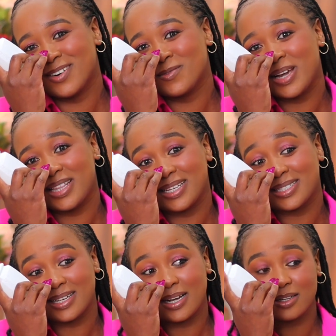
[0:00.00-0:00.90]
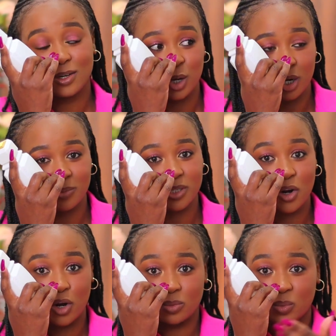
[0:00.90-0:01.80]
Where they sell herbs,
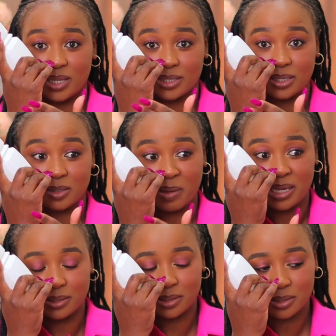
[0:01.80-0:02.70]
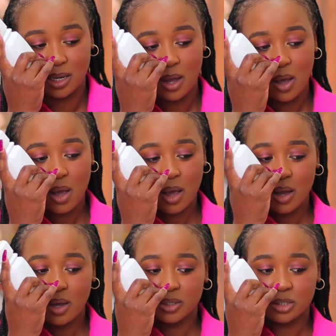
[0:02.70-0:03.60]
not where they sell spices.
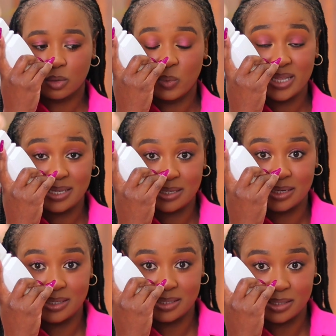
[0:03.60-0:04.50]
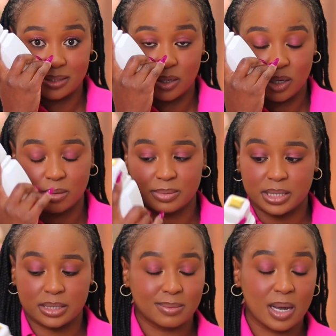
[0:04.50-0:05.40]
So where they sell incense and herbs.
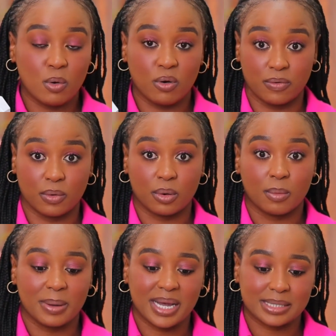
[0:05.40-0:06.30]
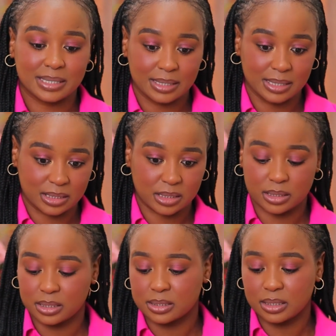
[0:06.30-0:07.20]
It smells awful, but
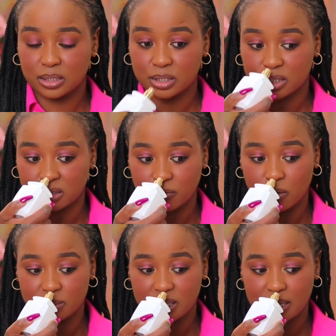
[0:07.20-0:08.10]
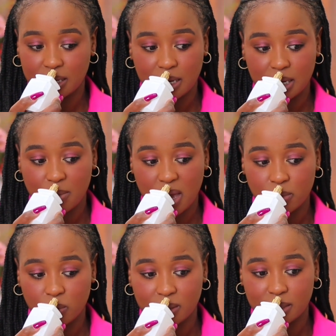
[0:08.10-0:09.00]
it's since transformed, and I am
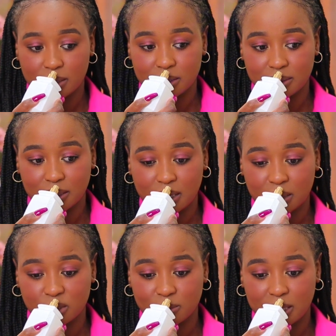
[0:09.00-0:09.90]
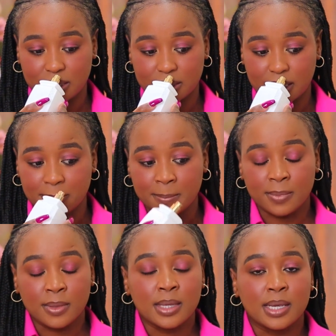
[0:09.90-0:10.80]
happy with what it is that I'm smelling today.
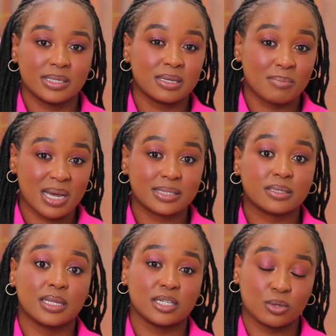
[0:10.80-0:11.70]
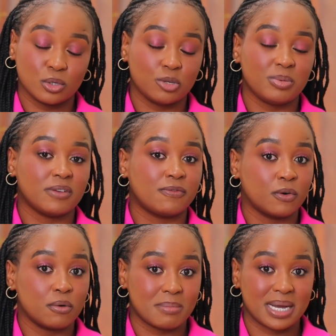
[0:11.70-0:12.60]
This is a mask that is going to be
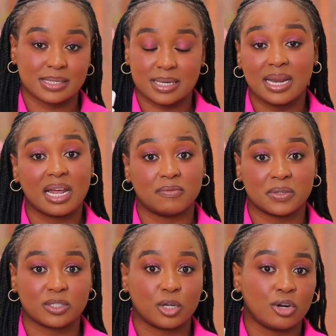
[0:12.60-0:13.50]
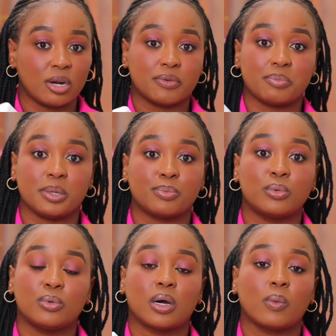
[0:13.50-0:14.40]
for mask lovers, not for
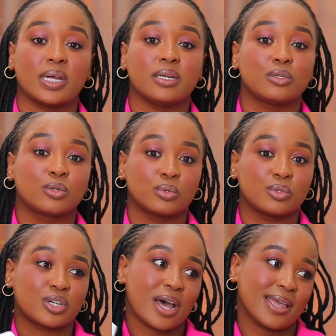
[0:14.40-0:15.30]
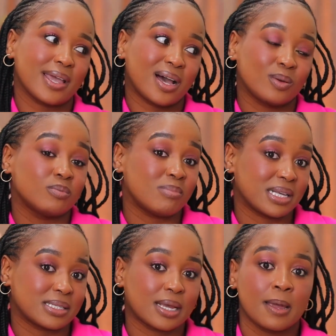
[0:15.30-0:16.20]
people who are wanting to try out
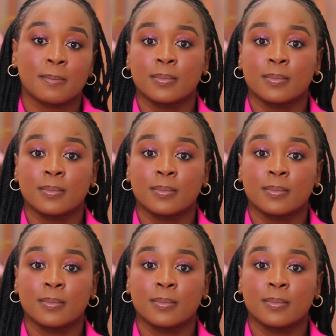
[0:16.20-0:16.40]
mask.